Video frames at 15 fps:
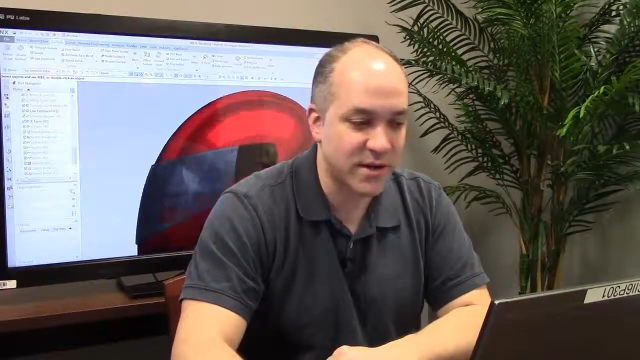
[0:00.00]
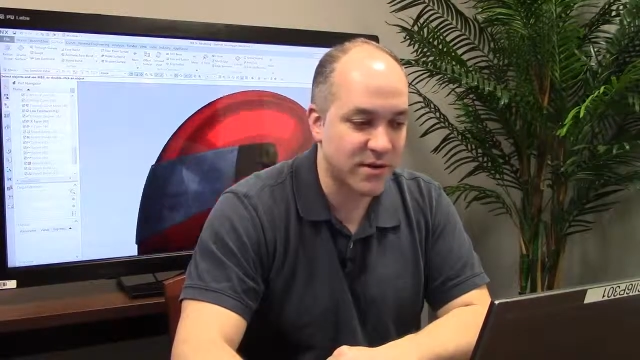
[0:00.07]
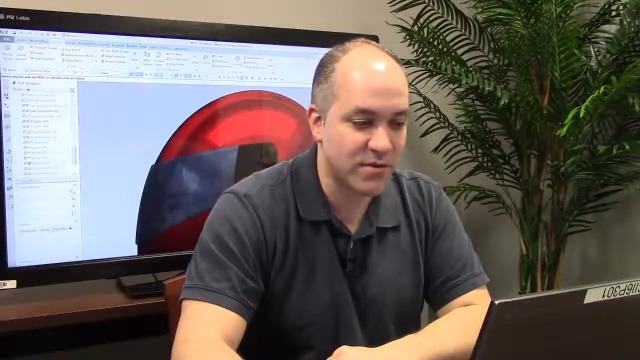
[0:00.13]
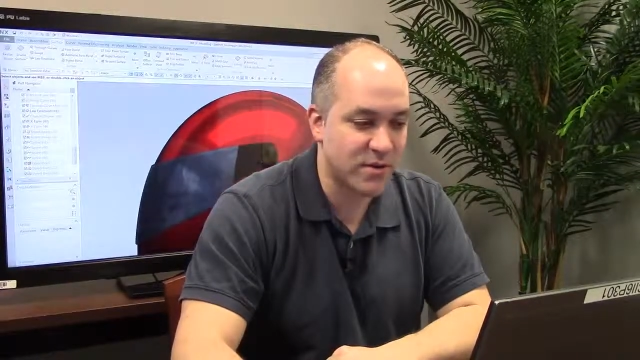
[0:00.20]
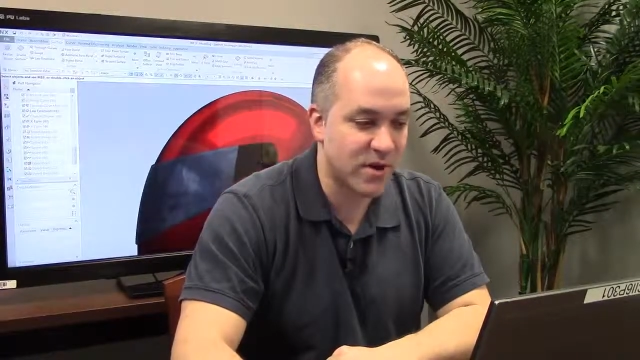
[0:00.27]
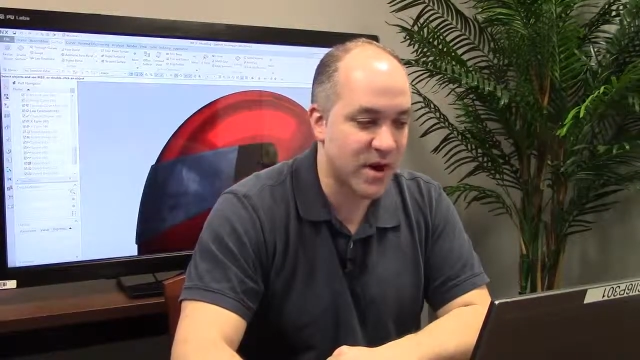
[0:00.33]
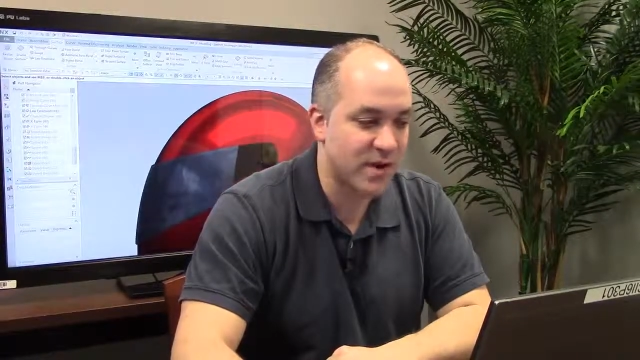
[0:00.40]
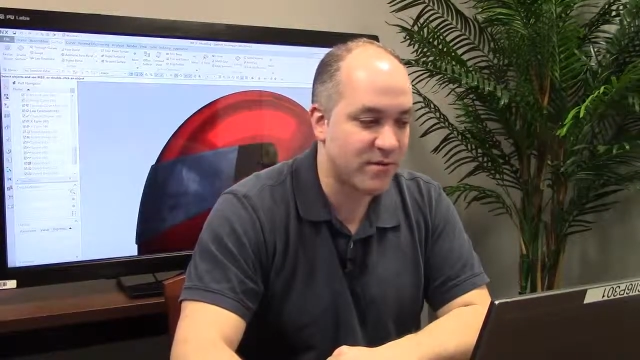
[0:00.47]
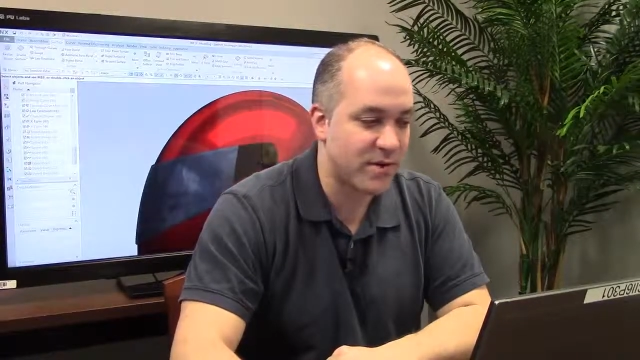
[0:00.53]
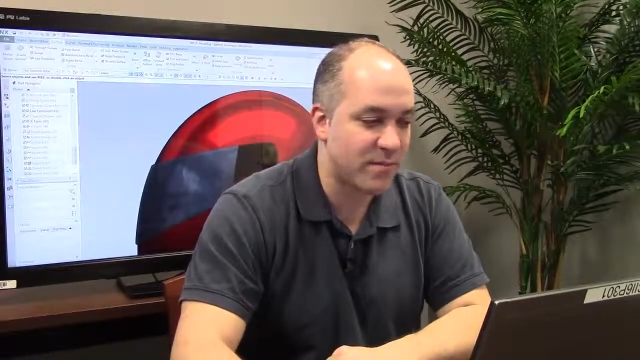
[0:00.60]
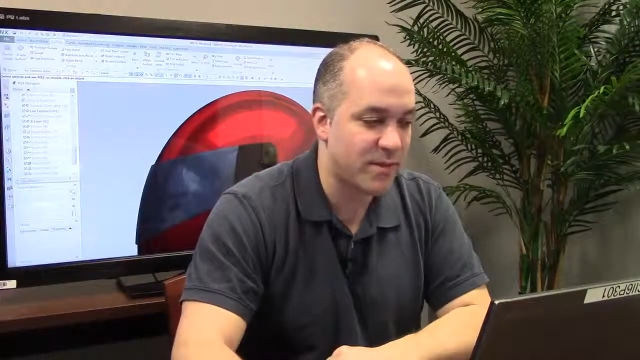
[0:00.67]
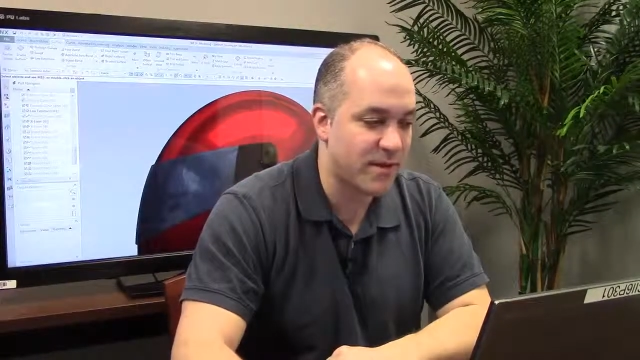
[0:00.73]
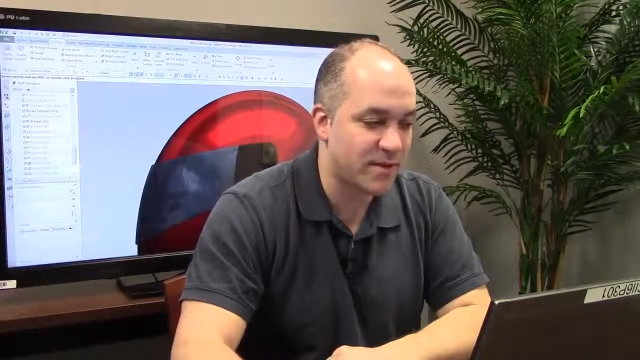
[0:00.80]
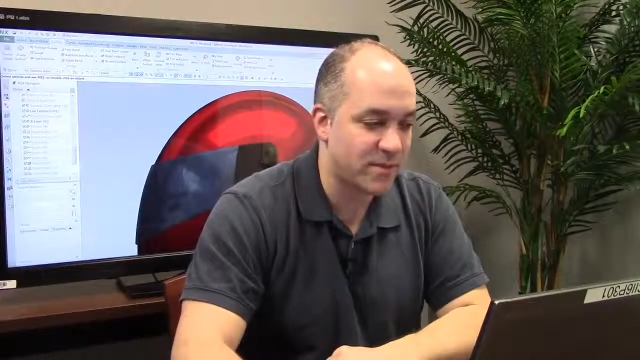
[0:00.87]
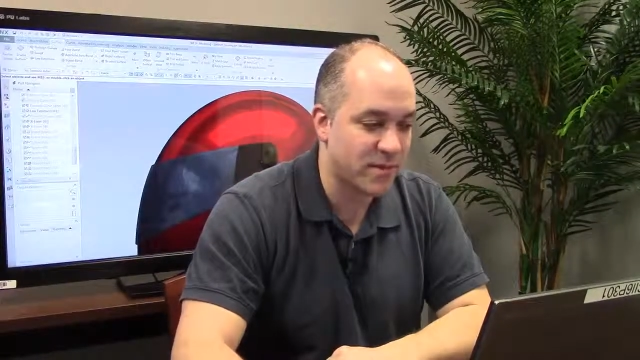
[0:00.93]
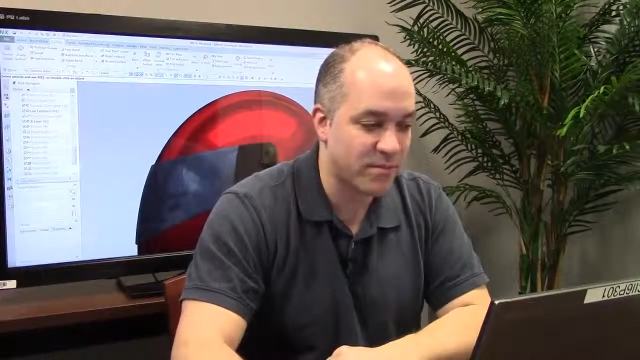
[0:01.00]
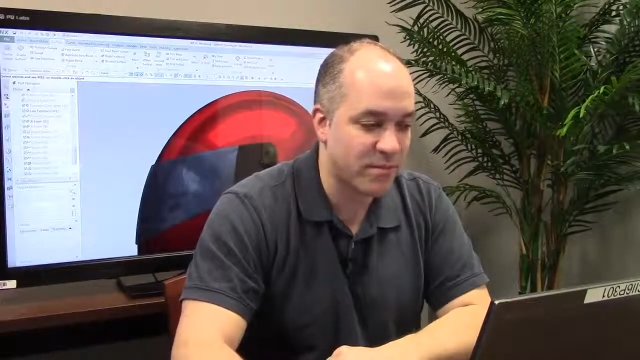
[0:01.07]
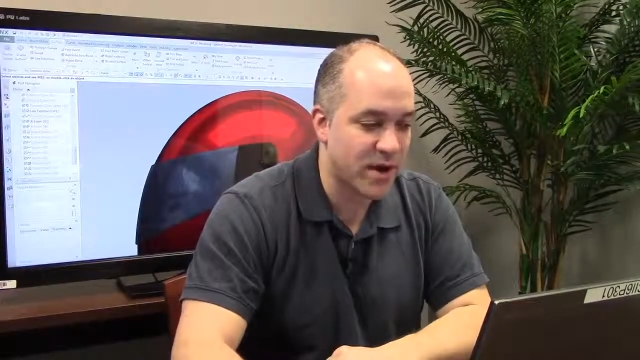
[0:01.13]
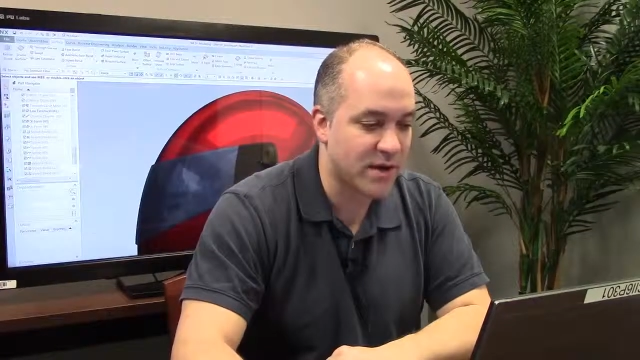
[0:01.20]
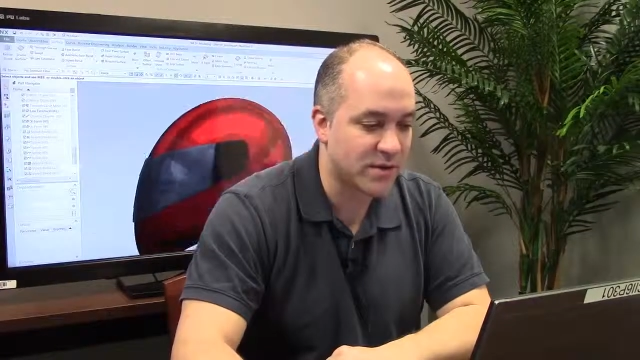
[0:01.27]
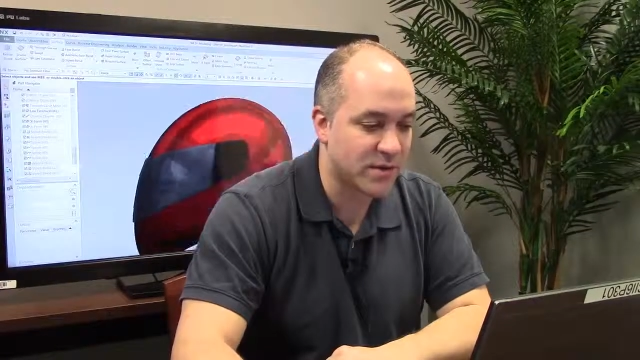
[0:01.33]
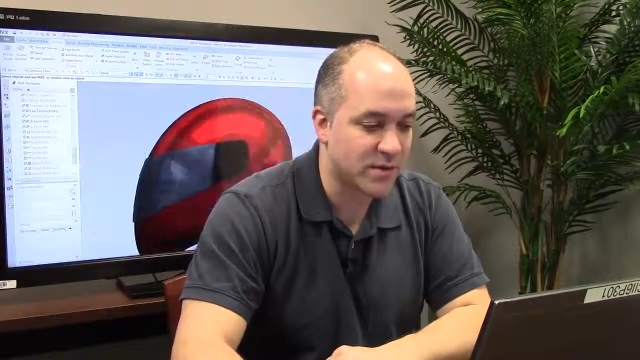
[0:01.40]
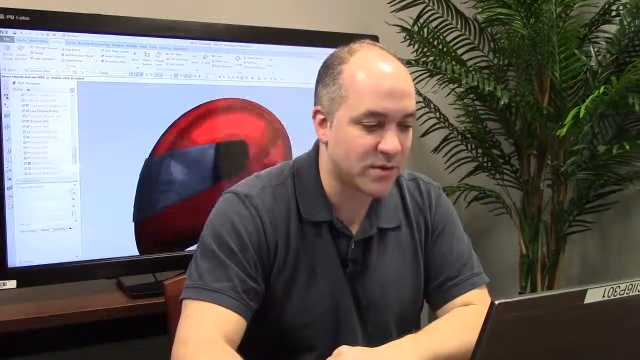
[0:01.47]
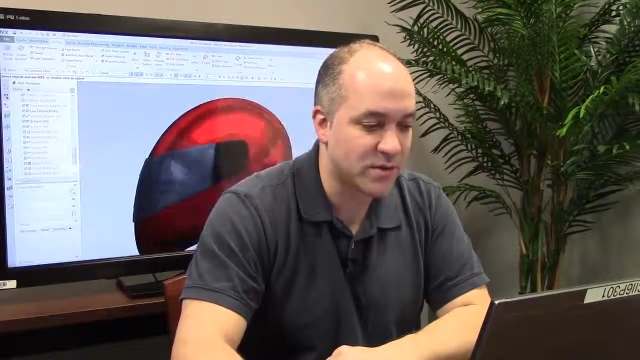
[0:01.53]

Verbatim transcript: throughout every piece of the process.